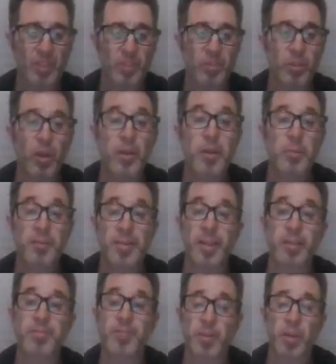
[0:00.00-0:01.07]

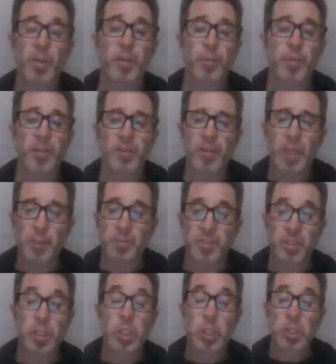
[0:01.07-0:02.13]
100
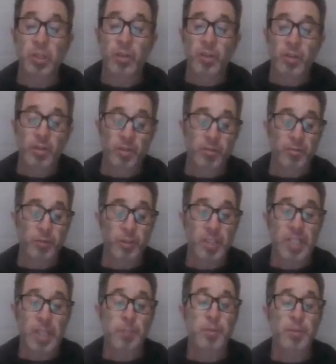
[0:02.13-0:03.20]
milligrams. For
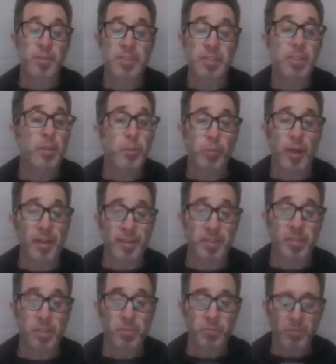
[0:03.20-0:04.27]
example, there's another
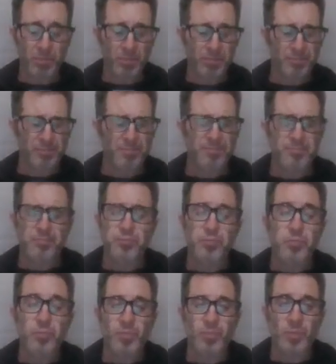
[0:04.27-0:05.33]
product.
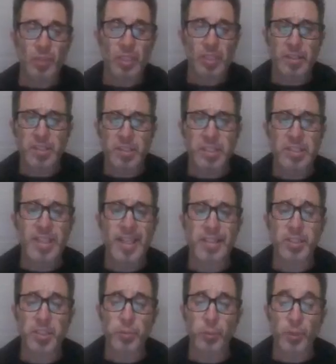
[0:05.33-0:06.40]
It's designed
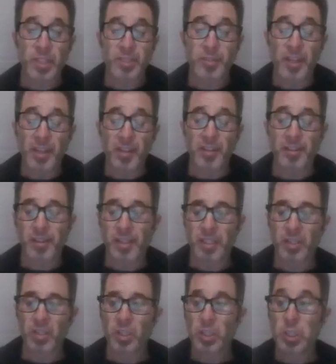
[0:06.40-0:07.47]
to support liver health.
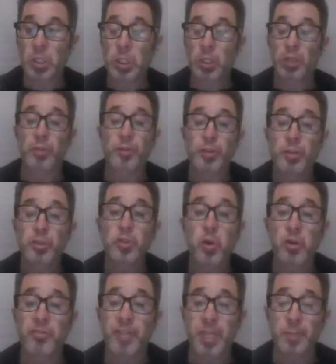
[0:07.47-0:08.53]
There's
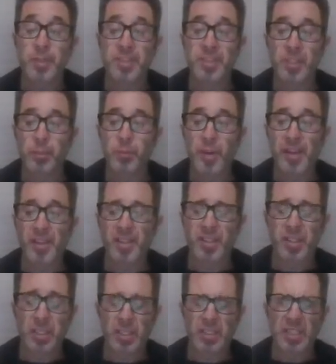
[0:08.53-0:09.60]
no vitamin C in the
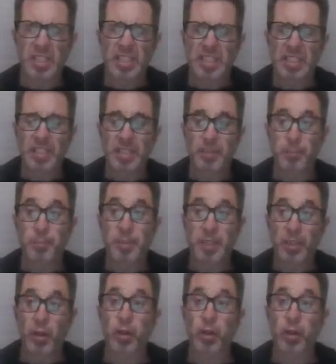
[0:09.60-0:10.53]
product, but